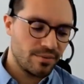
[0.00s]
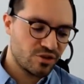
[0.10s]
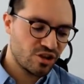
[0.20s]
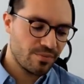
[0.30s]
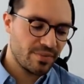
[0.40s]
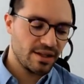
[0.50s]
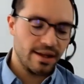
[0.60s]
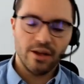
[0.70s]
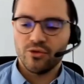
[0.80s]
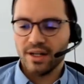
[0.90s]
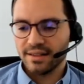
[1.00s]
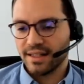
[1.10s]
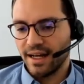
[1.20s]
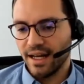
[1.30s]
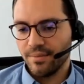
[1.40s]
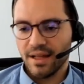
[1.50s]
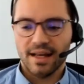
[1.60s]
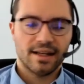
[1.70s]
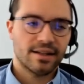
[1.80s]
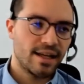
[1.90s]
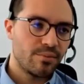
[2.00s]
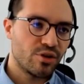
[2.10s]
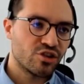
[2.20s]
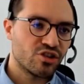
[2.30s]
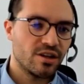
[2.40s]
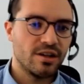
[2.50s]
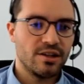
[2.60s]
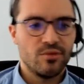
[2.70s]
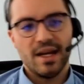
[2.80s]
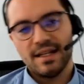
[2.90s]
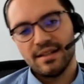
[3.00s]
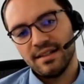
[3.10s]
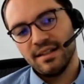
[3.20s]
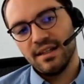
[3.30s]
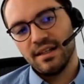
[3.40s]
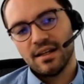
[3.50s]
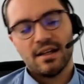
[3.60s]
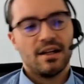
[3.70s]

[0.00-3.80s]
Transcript: shipment in real time, like temperature, humidity,